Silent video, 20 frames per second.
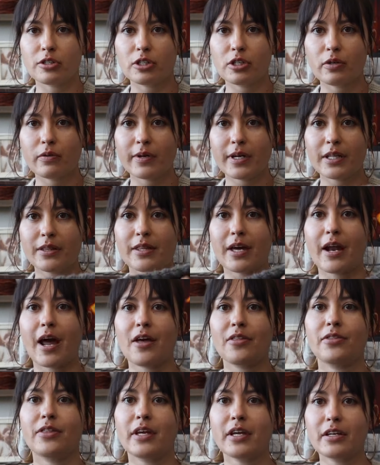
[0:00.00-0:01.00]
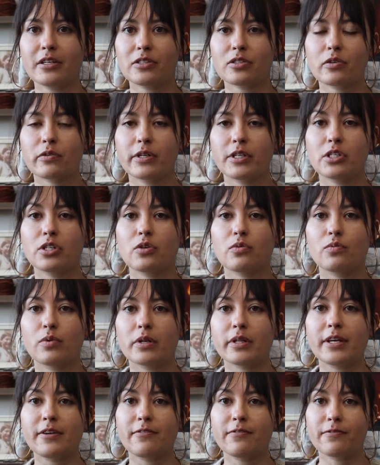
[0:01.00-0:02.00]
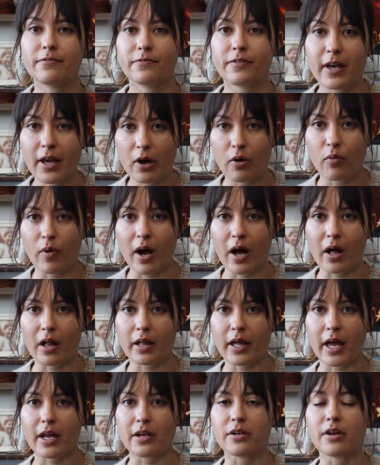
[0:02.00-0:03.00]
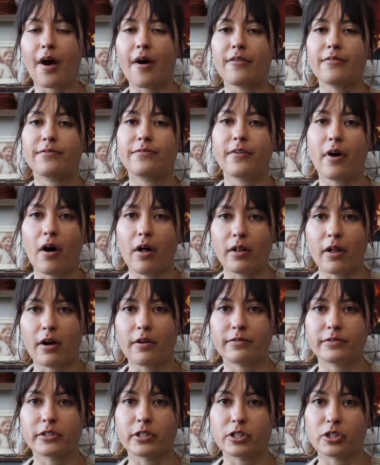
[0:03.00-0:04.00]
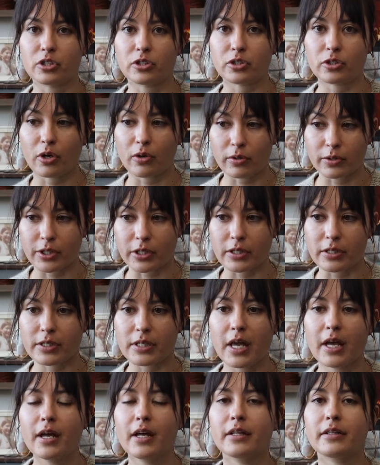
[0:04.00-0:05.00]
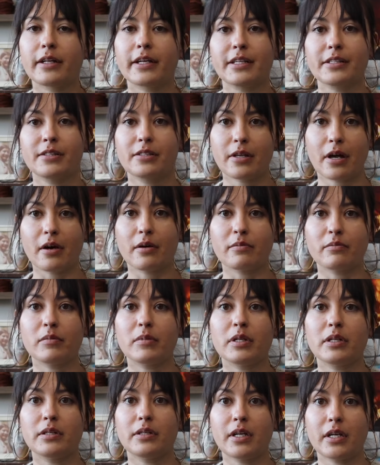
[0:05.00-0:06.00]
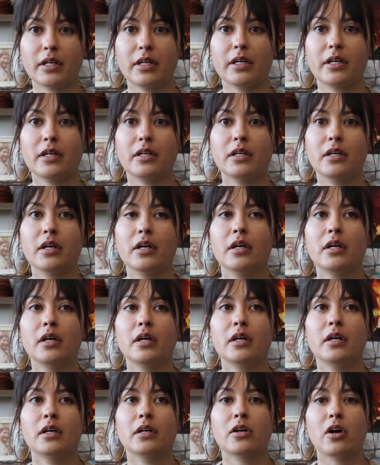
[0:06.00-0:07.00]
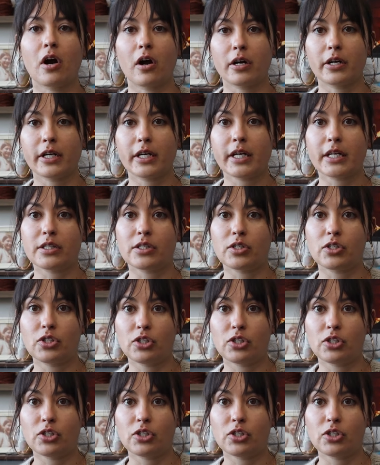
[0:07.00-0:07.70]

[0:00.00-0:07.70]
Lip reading: to it that I think is going to really fit well and not fall off the shoulders like some knitted cardigans